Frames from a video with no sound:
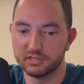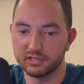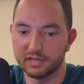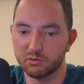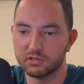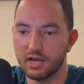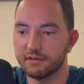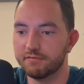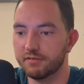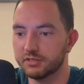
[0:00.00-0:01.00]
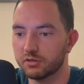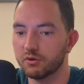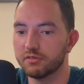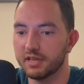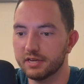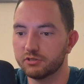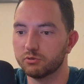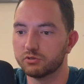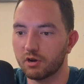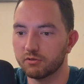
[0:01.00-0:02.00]
Like, it was a lot of physical things. You
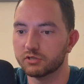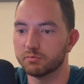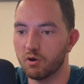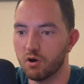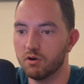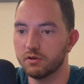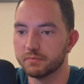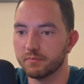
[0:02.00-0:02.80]
start small,